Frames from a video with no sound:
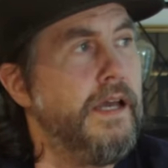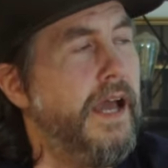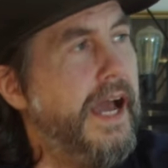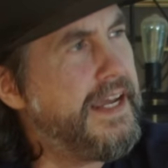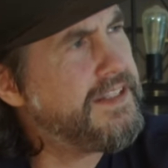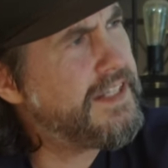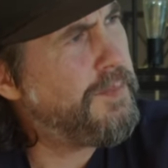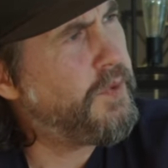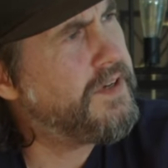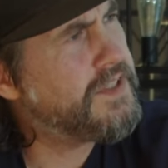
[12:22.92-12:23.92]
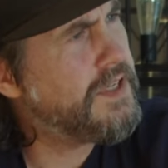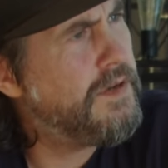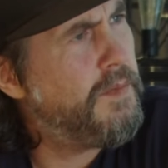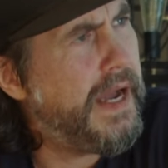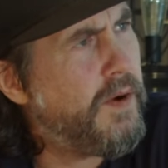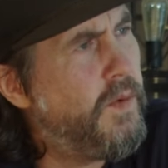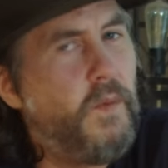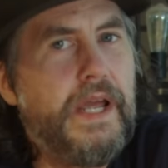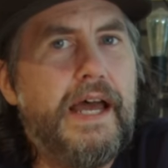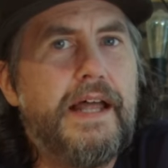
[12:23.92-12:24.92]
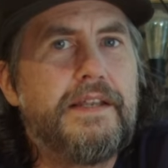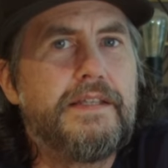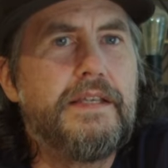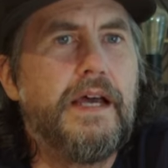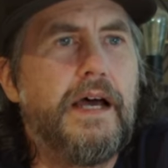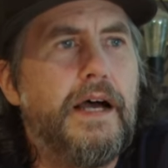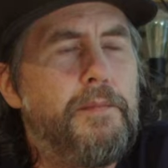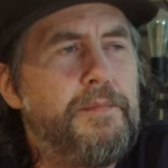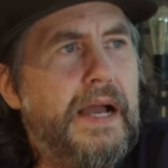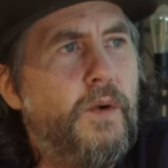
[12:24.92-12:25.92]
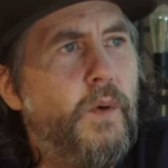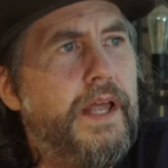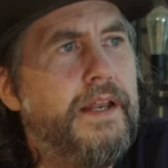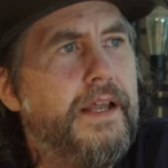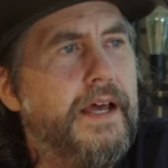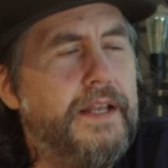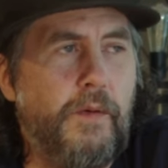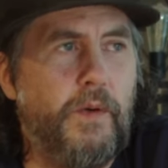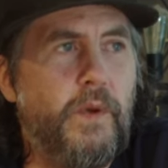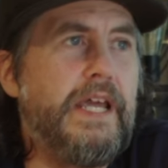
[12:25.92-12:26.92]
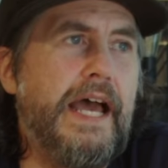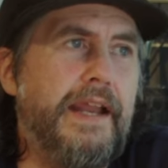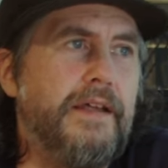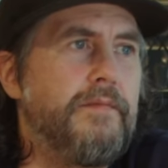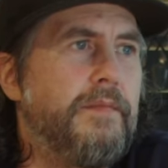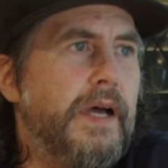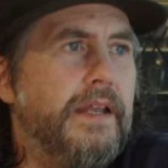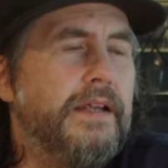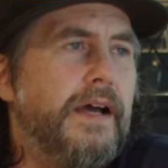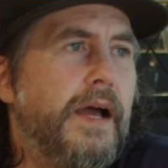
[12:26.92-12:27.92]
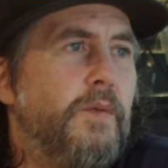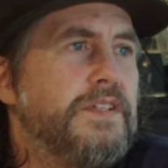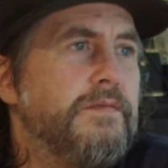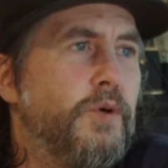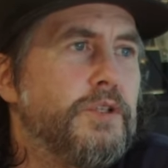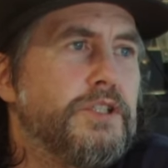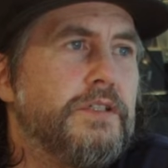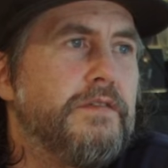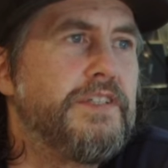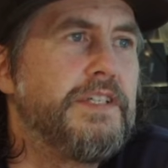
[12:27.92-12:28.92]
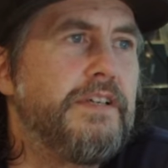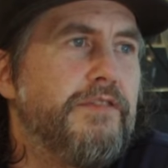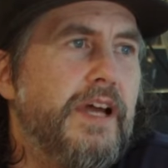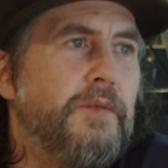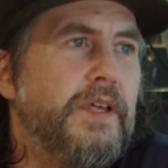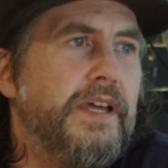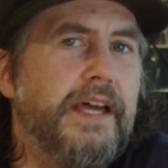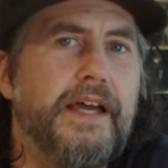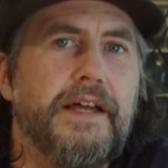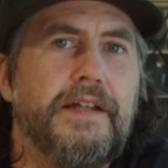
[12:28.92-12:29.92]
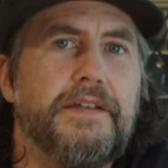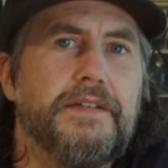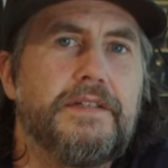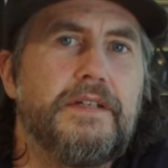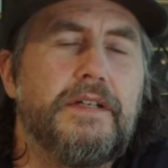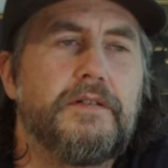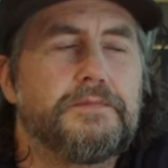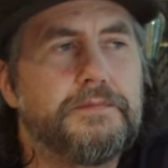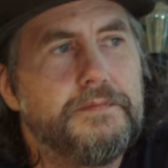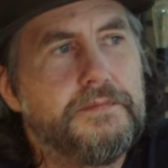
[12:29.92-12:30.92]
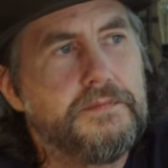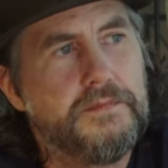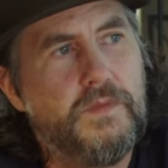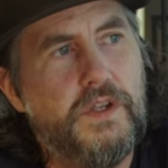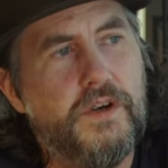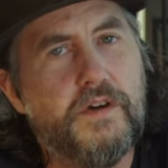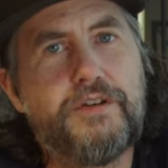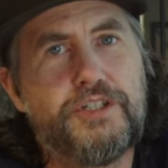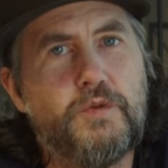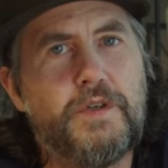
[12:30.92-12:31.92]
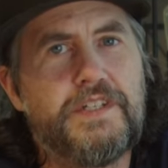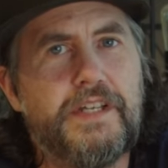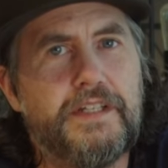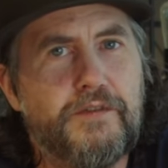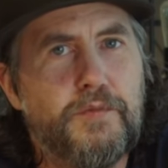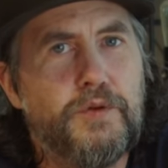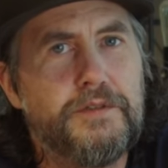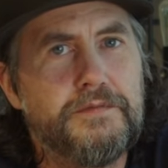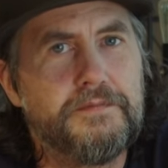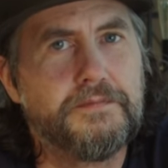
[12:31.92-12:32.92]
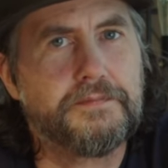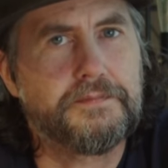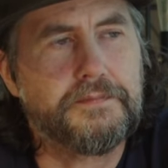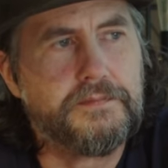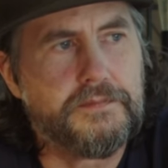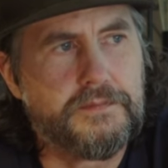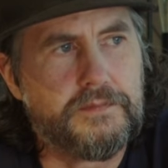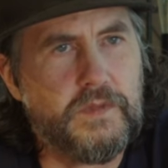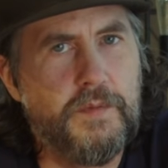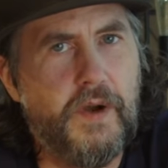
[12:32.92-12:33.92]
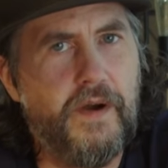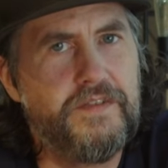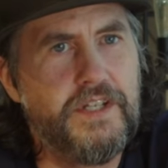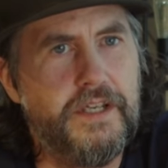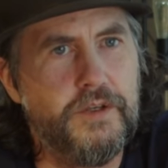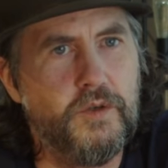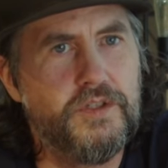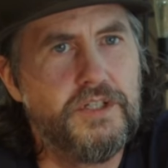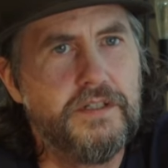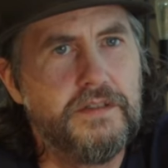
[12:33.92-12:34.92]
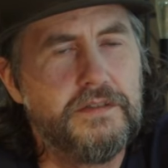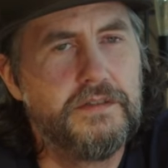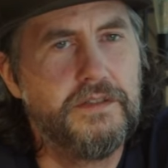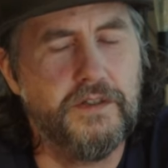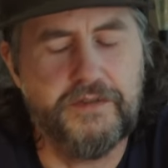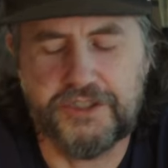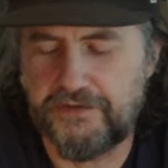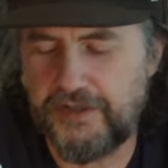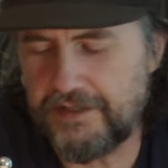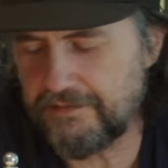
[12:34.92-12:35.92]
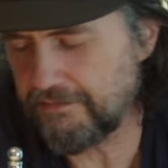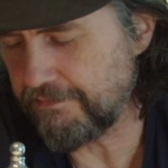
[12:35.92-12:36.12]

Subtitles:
I guess a couple years ago, back when we had, not when we had it, but I was in Portugal visiting family, and Eurovision was in Liverpool. My wife's a huge Eurovision fan.